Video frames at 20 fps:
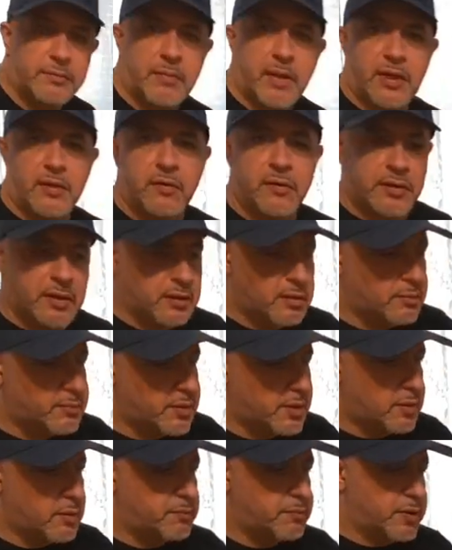by hooking up the
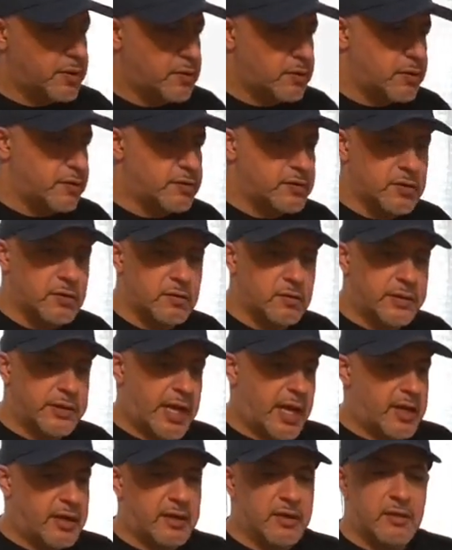computer to it,
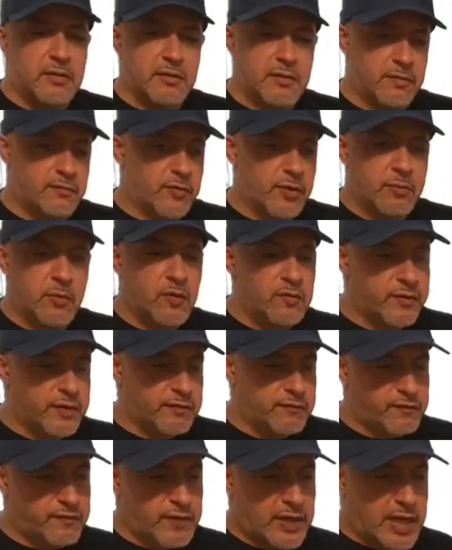removing
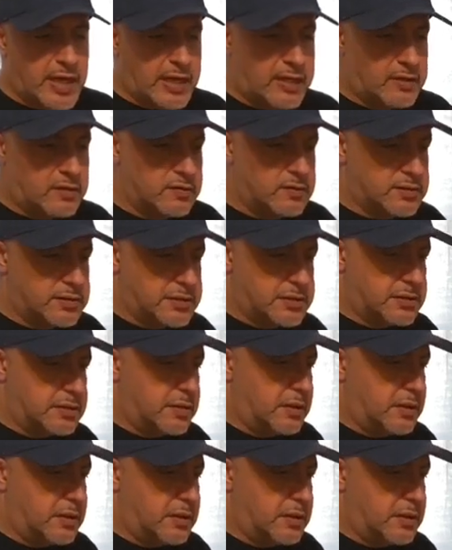files.